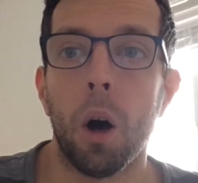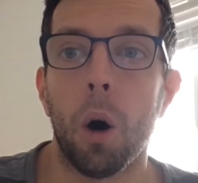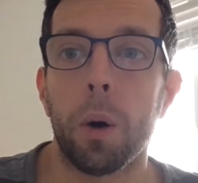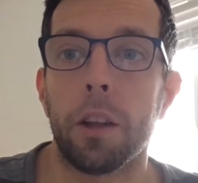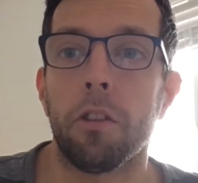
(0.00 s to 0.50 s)

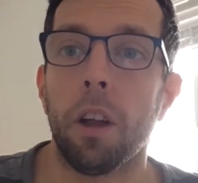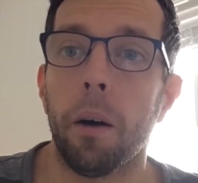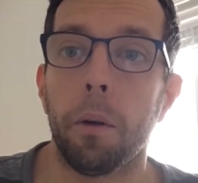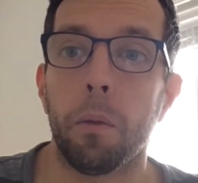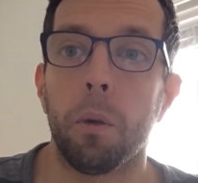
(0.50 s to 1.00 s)
Okay, to start
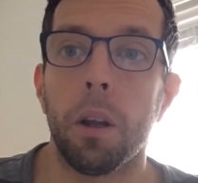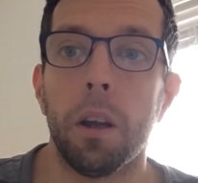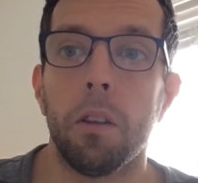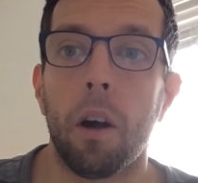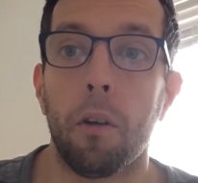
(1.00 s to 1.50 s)
with, we
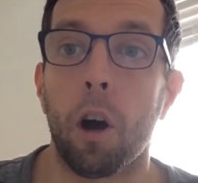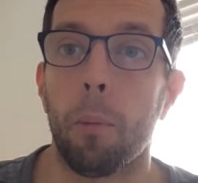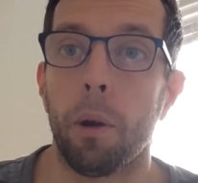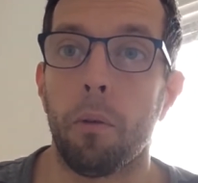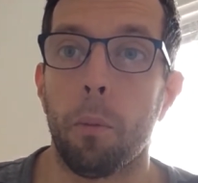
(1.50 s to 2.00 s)
need to have a
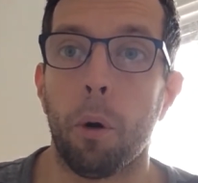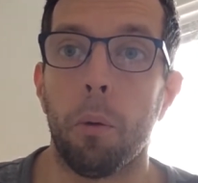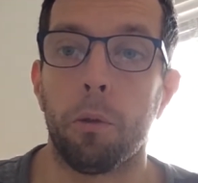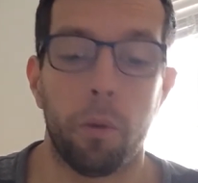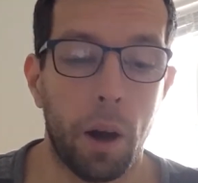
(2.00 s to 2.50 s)
copy of the
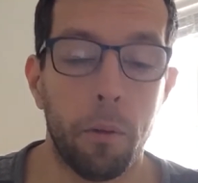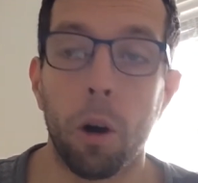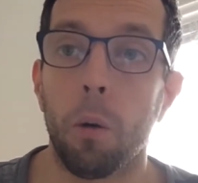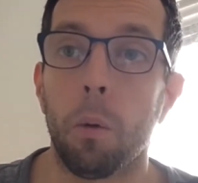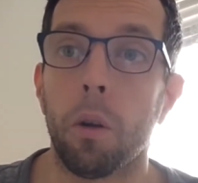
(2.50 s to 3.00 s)
poems. If you haven't
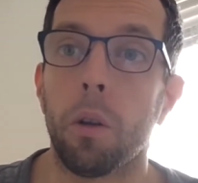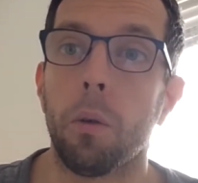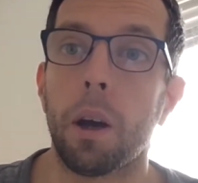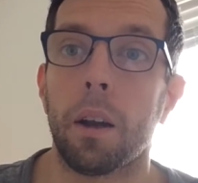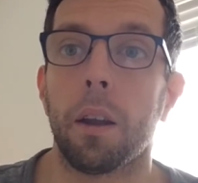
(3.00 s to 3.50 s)
got one, you
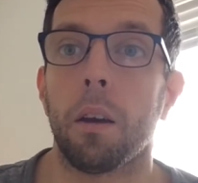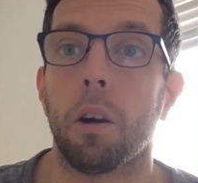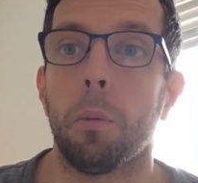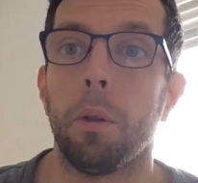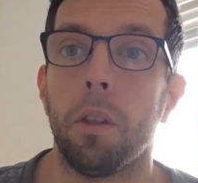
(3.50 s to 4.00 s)
can get a
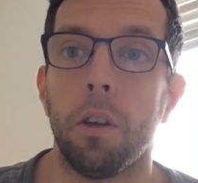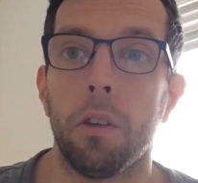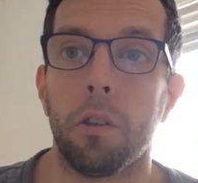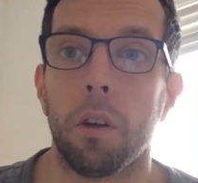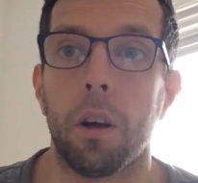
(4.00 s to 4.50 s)
copy of
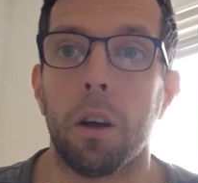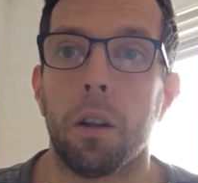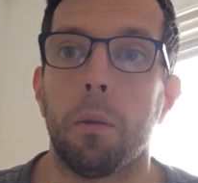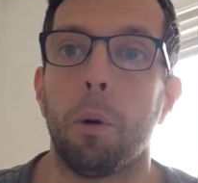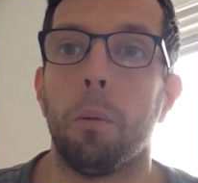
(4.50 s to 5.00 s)
these,
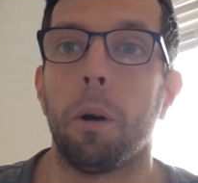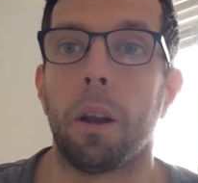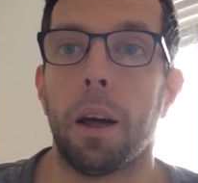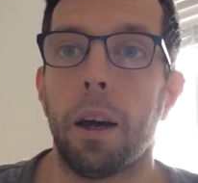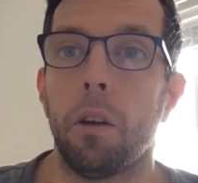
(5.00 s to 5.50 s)
the poem
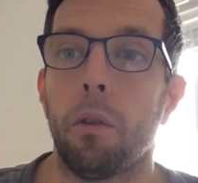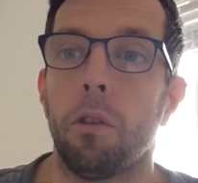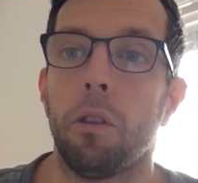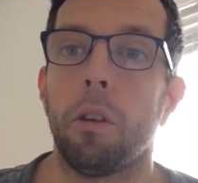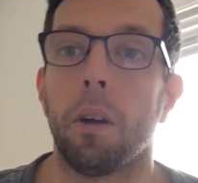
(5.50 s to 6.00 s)
online, or
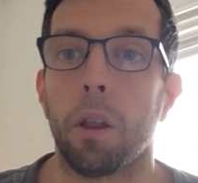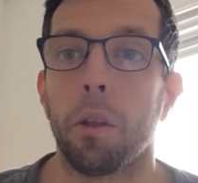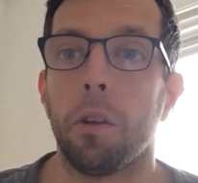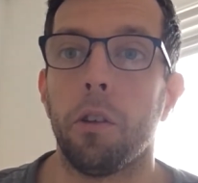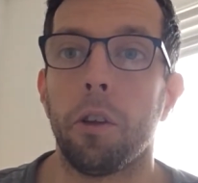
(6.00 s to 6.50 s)
obviously your
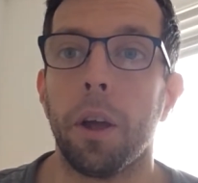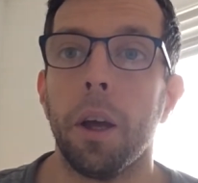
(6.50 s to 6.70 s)
anthology.